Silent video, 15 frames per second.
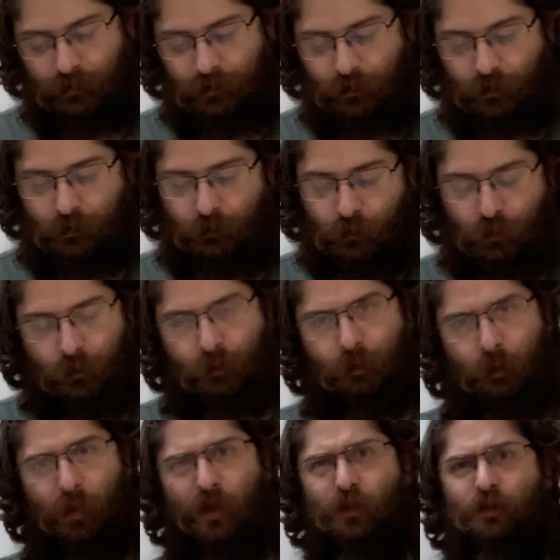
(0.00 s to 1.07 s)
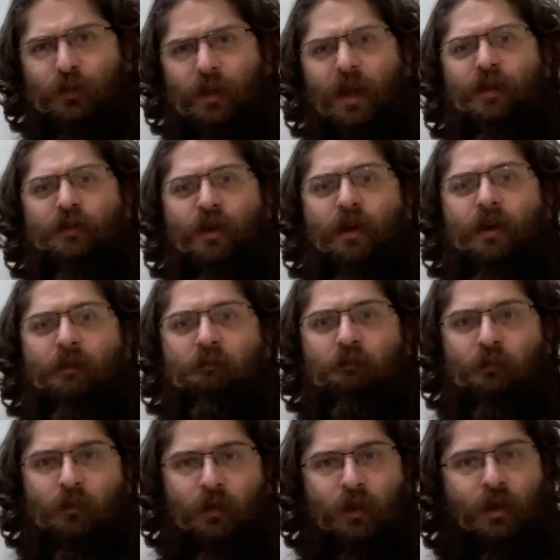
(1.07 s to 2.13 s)
the pictures I saw,
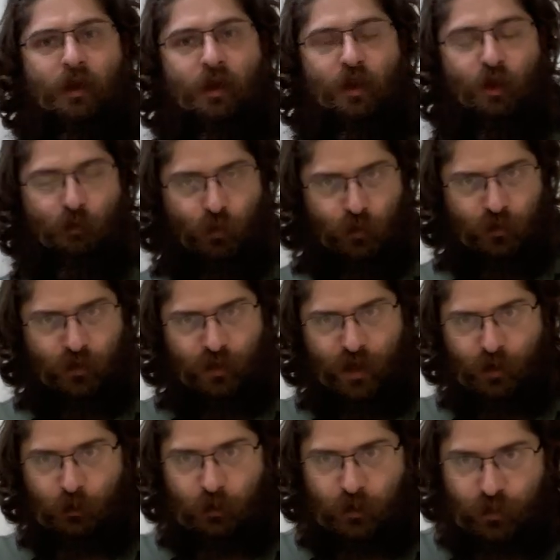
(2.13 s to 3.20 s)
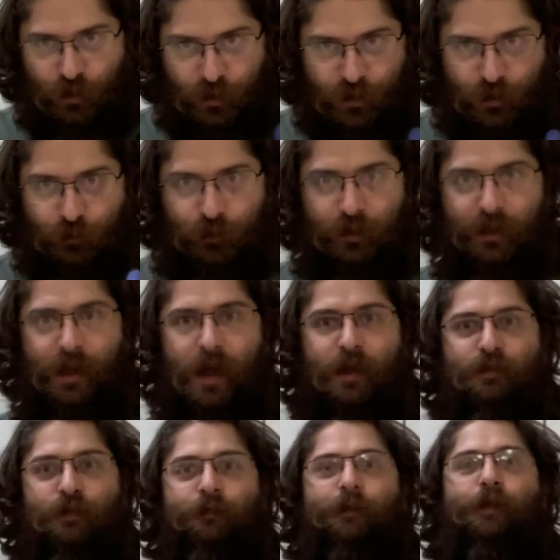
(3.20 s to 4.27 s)
the person clearly
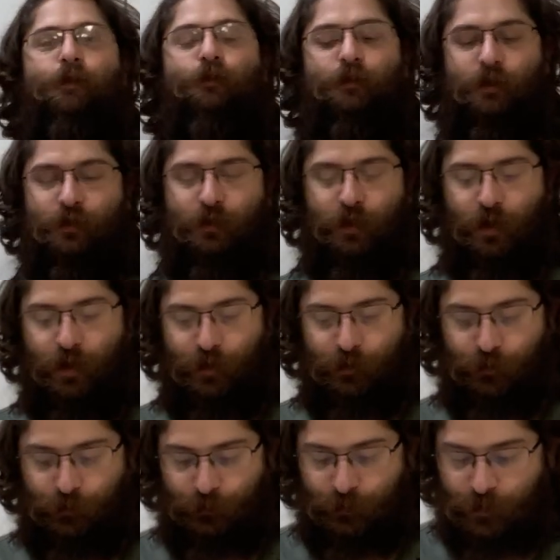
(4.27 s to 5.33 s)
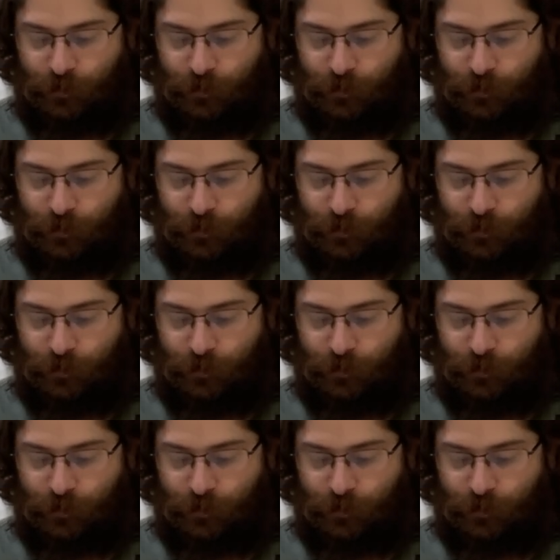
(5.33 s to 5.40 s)
has a finer touch than I do.